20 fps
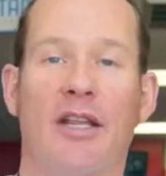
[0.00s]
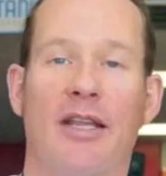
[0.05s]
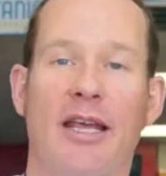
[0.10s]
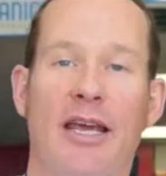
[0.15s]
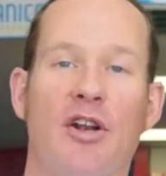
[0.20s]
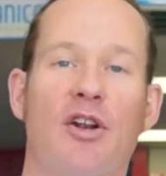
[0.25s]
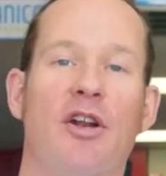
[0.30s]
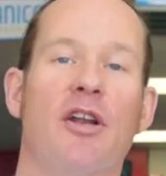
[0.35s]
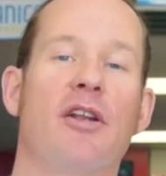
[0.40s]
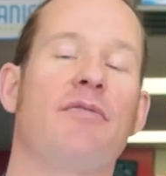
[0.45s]
Get
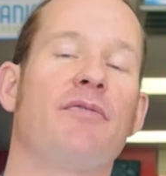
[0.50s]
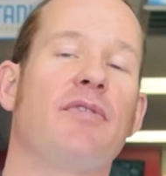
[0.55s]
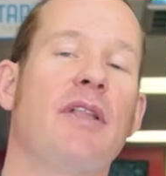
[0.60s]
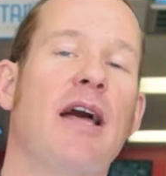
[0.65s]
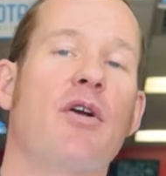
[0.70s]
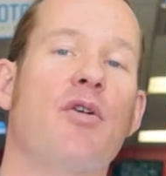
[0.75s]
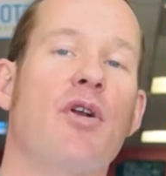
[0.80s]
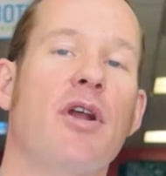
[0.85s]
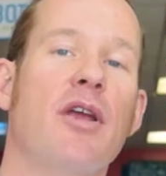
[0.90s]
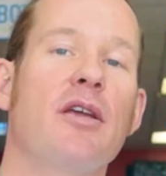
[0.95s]
later into
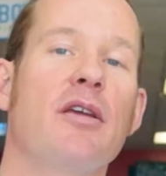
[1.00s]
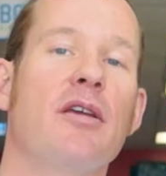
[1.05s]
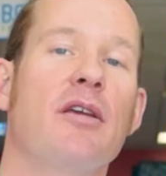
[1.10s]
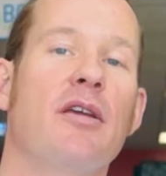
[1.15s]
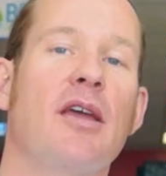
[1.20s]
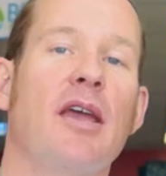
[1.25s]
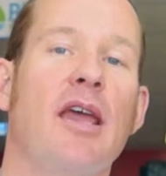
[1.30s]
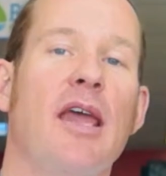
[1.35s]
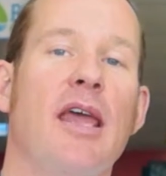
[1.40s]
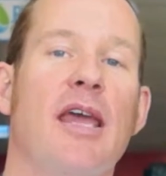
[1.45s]
flowering,
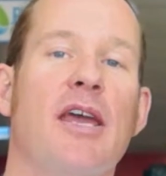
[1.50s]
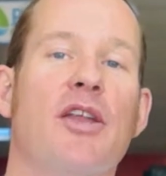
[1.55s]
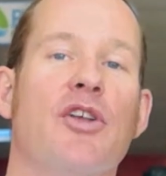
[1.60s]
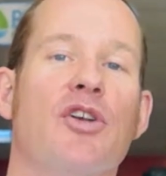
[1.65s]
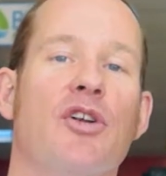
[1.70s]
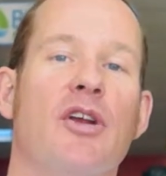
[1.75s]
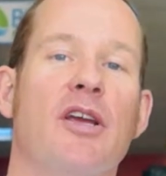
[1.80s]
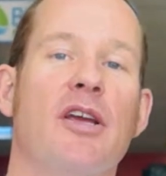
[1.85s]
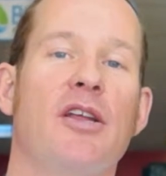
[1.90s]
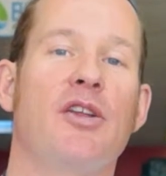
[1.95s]
and
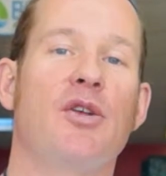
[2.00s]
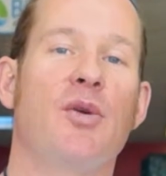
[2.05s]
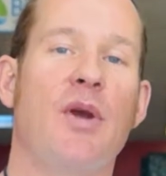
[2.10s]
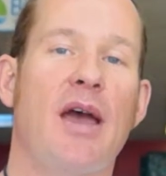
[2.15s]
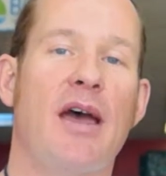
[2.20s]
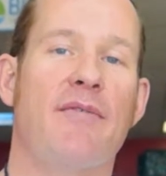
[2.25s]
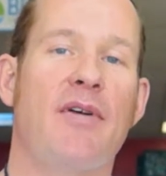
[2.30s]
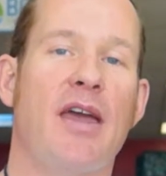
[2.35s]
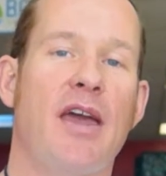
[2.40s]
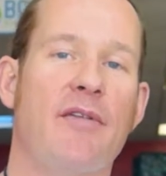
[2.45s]
you
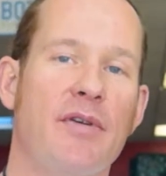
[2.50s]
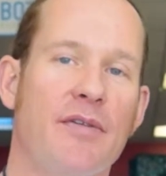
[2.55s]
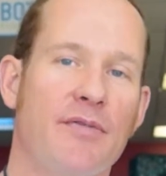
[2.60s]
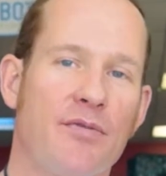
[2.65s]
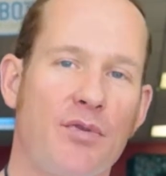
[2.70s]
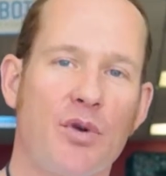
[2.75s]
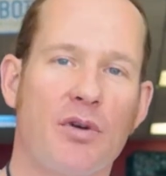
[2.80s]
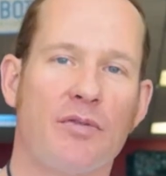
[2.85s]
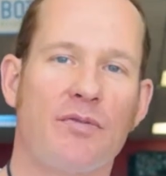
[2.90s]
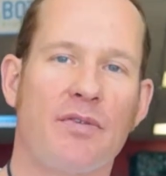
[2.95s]
have heavy
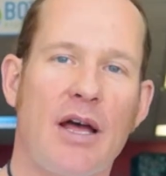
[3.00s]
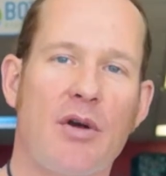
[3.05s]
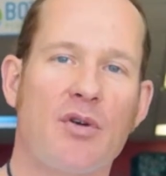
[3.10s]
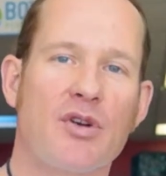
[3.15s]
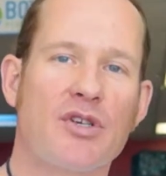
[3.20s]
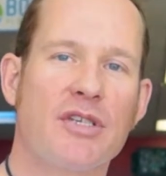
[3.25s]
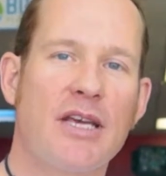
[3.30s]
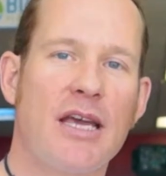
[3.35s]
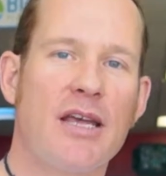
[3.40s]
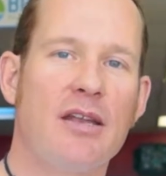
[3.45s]
fruit or flower
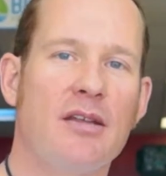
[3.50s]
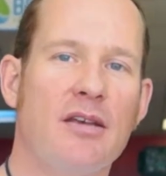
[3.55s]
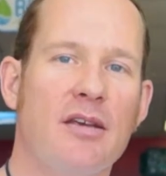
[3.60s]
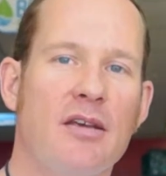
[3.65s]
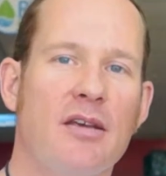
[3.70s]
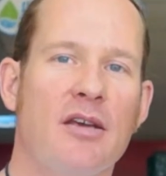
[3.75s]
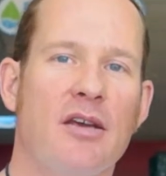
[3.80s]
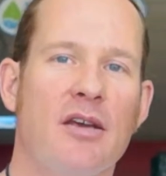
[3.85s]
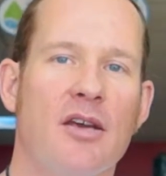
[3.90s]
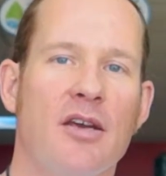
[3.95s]
set.
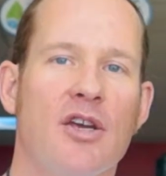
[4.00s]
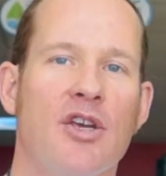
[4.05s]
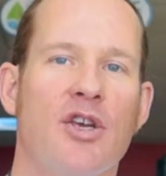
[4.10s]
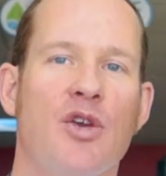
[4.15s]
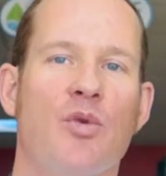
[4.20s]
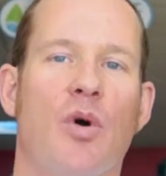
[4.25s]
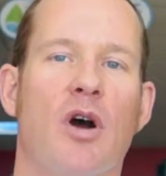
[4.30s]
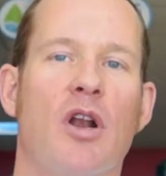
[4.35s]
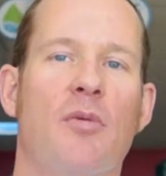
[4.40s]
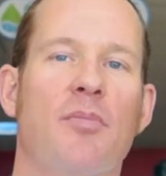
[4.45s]

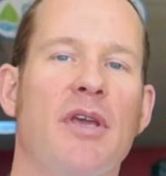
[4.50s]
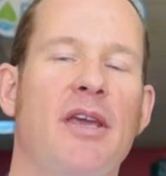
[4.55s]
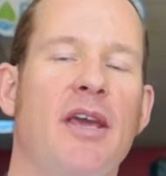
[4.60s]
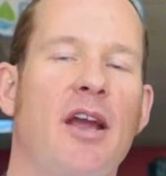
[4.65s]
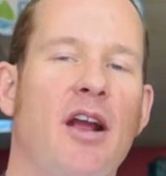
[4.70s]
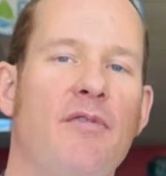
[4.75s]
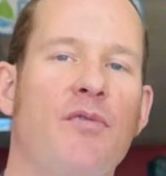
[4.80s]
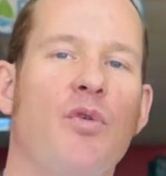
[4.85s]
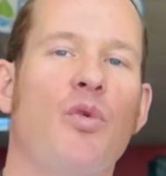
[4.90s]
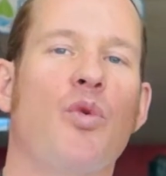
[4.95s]
You want to be
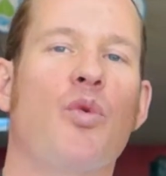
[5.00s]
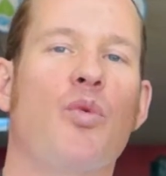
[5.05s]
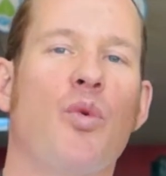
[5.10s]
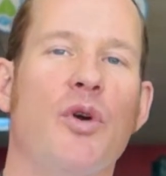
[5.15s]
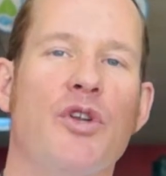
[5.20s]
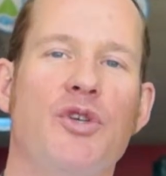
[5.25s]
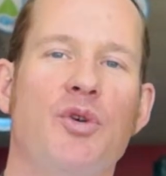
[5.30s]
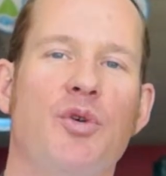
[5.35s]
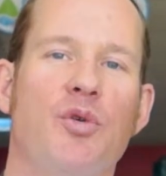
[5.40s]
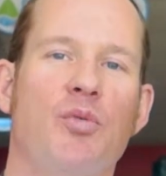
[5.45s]
careful with
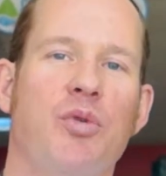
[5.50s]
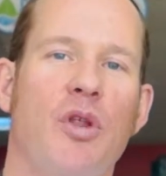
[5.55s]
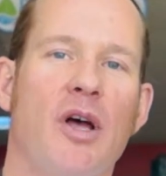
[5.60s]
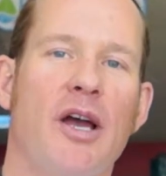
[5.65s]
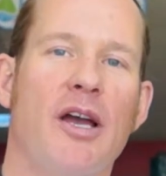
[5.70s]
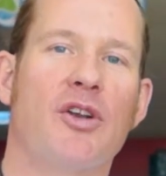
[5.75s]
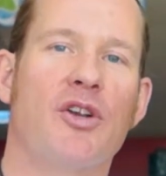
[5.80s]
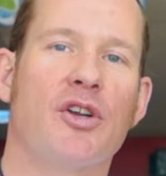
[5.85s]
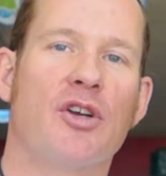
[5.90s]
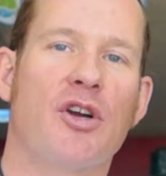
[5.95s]
what you
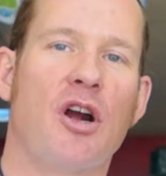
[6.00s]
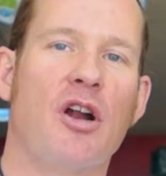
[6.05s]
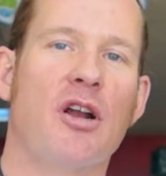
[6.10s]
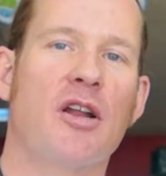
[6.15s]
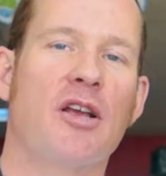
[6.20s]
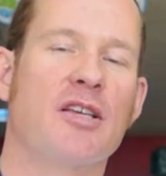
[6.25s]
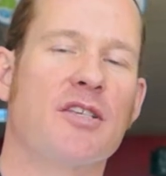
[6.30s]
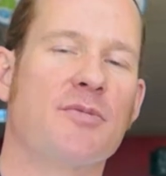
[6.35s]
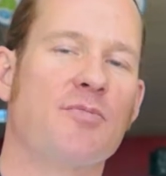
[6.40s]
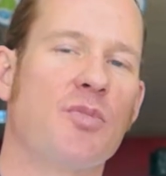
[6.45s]
apply on your
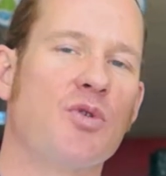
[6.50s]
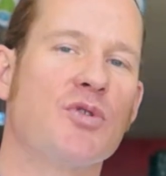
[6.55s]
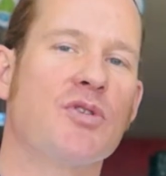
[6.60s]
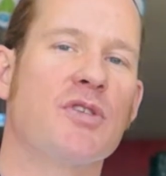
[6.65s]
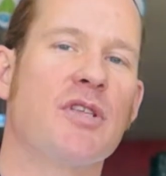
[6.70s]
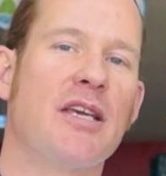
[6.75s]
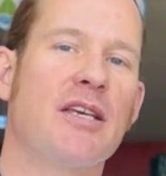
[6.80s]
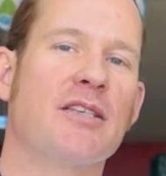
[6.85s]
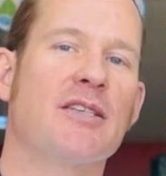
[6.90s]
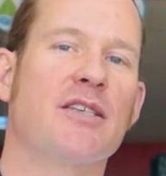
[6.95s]
garden, because most
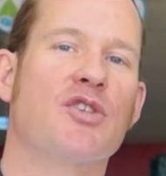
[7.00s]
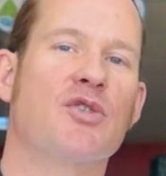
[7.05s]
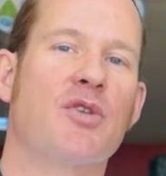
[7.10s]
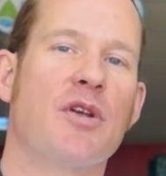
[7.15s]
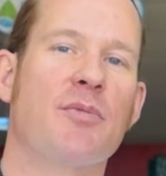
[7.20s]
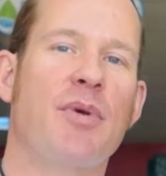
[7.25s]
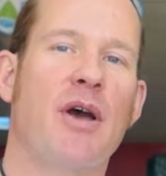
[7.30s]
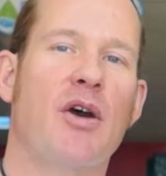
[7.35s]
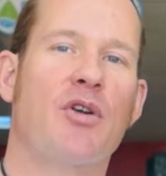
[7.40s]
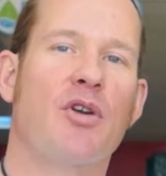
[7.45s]
things that
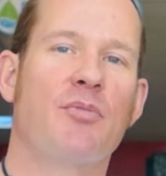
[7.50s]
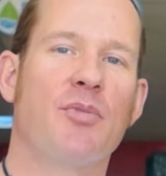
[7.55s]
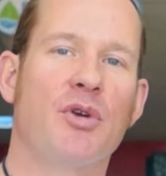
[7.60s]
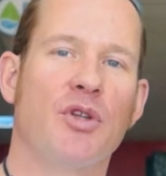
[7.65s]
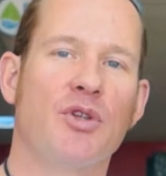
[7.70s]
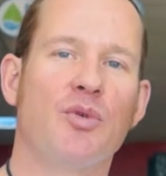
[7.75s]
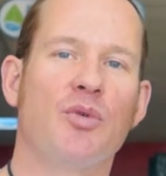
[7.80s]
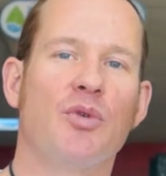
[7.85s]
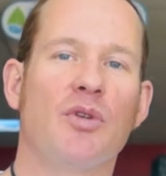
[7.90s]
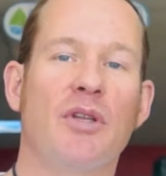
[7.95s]
treat powdery
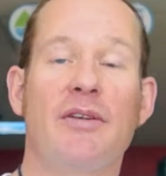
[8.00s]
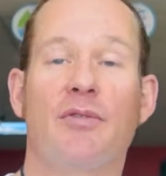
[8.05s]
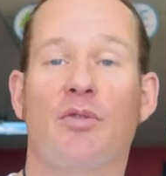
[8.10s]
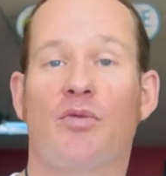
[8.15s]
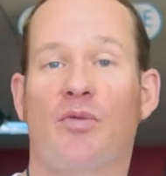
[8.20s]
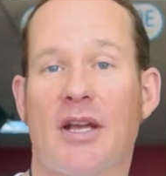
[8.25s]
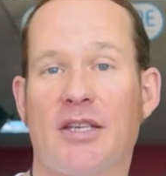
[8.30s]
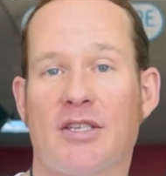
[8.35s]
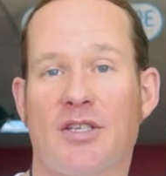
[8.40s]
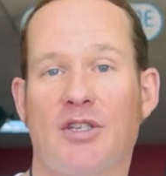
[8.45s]
mildew will leave a
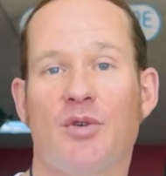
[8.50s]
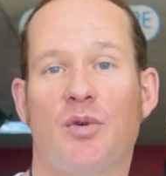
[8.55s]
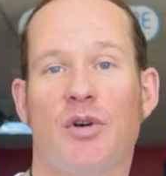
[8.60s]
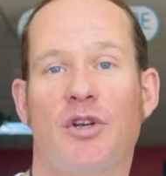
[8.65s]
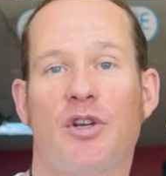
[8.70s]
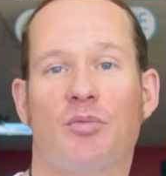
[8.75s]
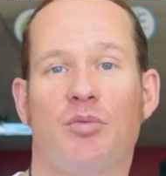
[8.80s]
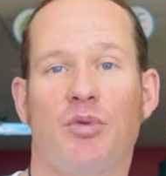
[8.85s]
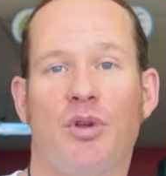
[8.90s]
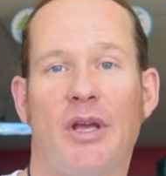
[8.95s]
residue on
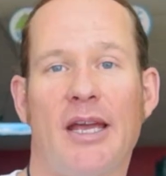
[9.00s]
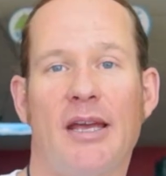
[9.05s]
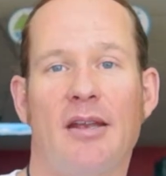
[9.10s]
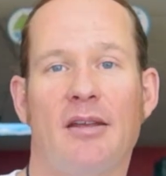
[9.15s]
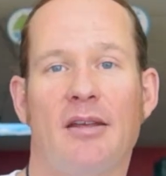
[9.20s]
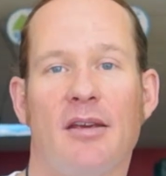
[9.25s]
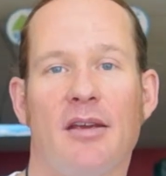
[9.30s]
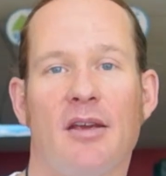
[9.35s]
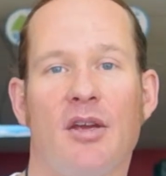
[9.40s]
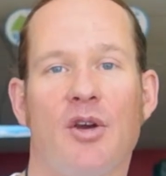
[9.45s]
your plant,
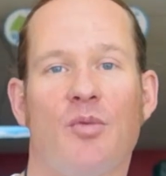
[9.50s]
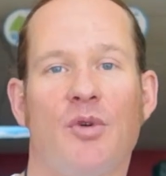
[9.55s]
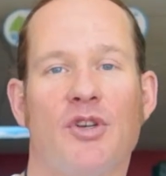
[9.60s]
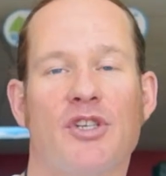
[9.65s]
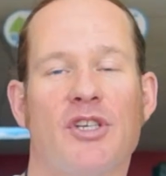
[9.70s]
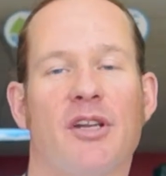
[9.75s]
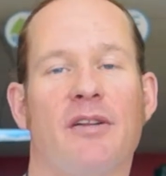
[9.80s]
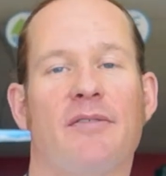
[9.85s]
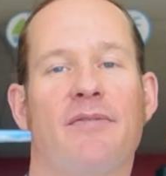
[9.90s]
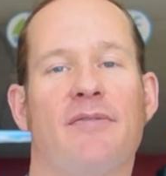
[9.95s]

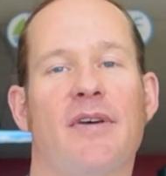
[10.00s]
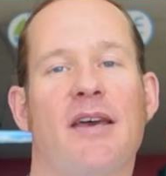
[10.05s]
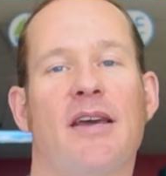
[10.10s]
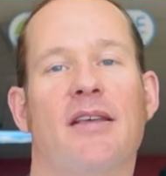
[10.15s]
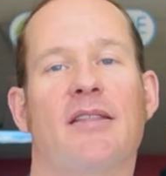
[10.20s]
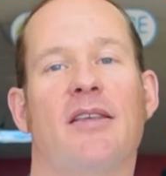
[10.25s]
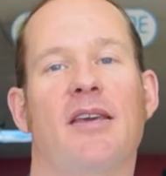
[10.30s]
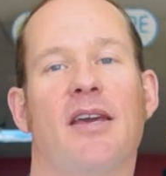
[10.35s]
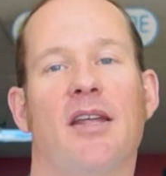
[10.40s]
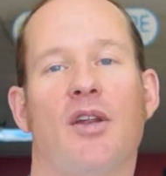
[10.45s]
which can
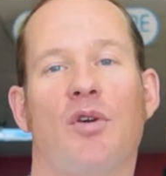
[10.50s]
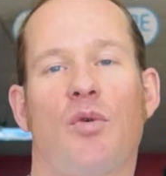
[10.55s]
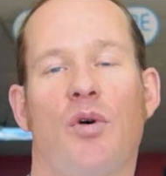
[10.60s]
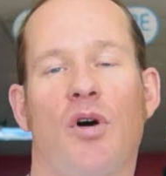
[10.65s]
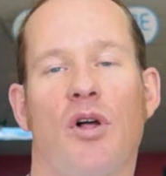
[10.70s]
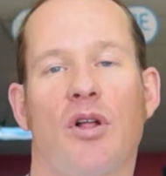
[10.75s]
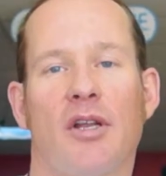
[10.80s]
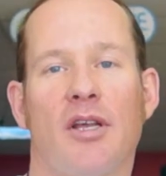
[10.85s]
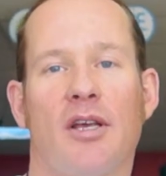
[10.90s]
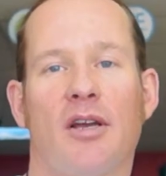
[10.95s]
affect the end
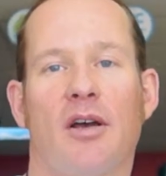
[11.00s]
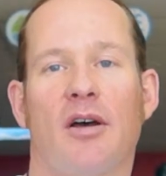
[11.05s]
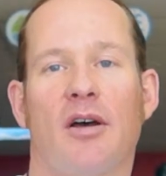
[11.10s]
quality